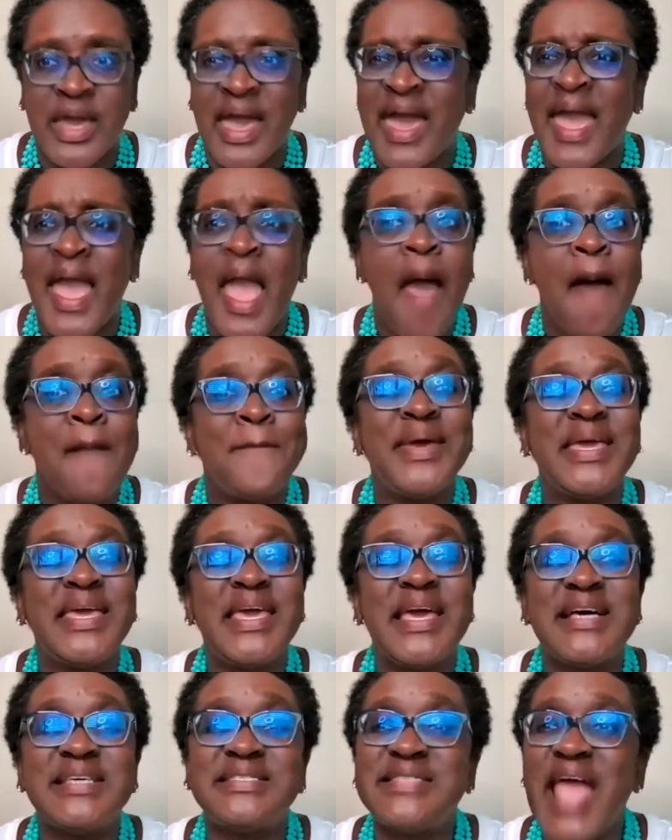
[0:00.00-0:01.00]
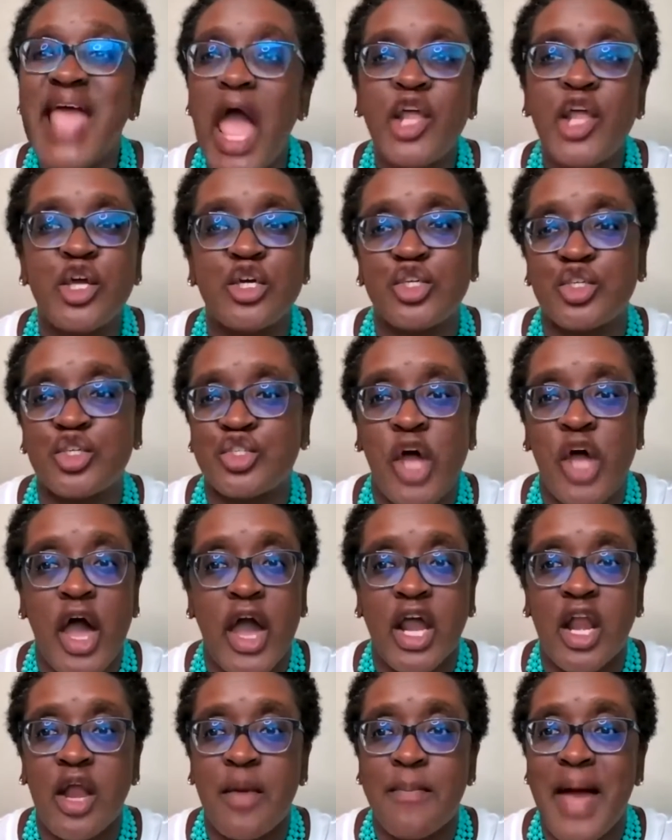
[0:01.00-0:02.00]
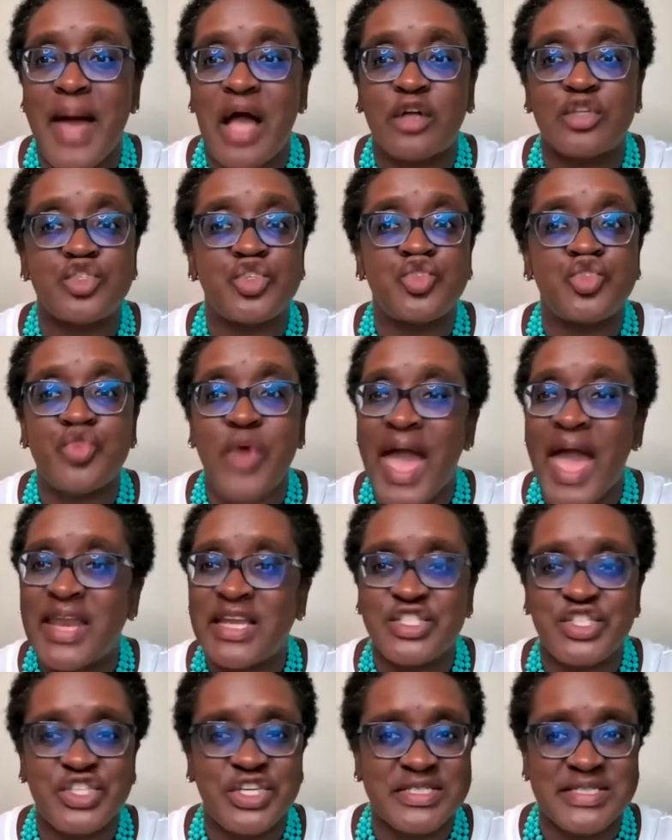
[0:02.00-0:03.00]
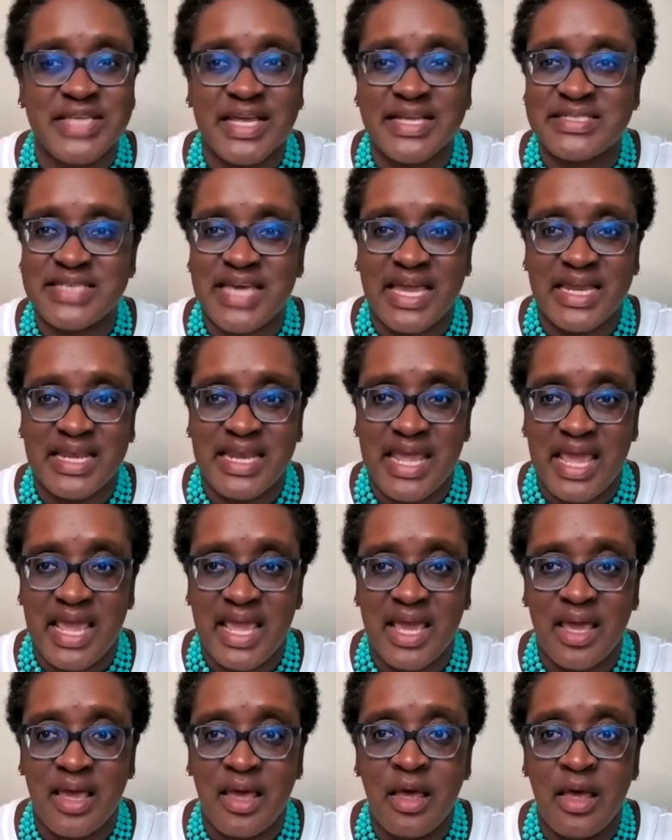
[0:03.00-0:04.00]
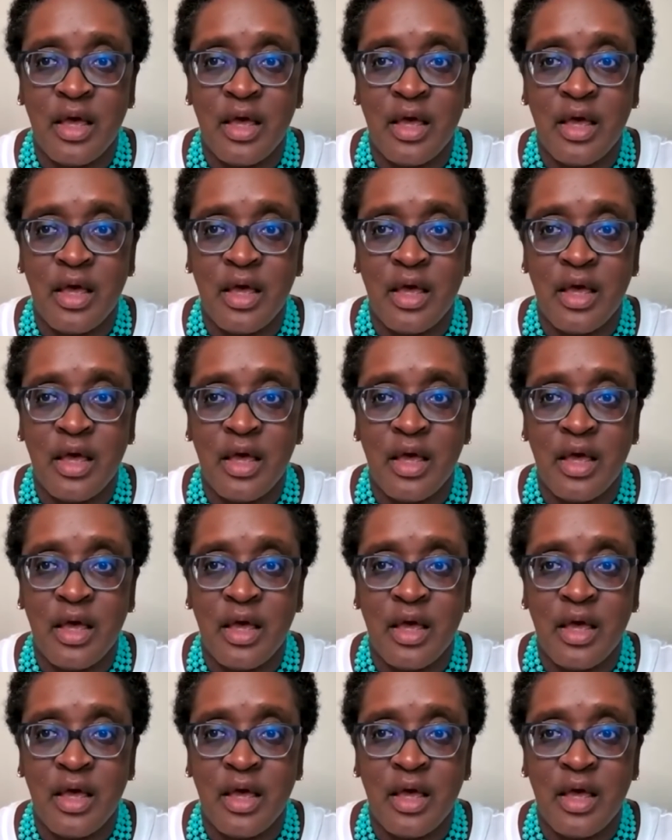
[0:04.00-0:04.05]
okay? Because now you're just talking about strategies and technique.